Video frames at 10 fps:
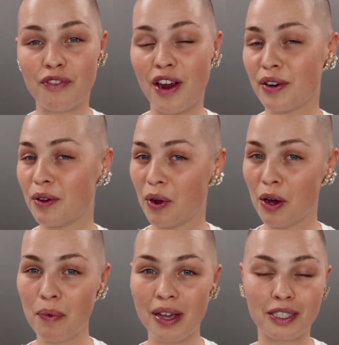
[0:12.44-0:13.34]
very
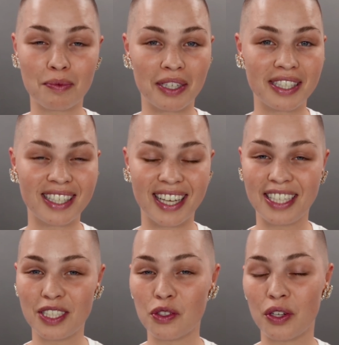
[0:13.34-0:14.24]
well because my
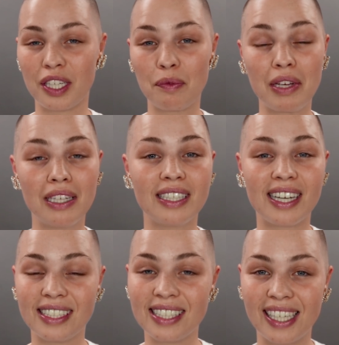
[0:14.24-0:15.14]
skin is treating me
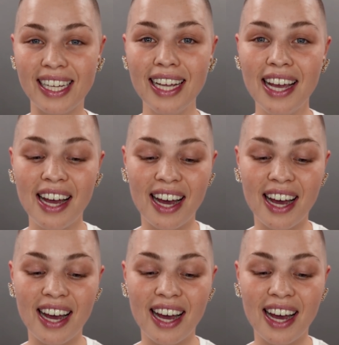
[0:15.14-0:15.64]
nicely,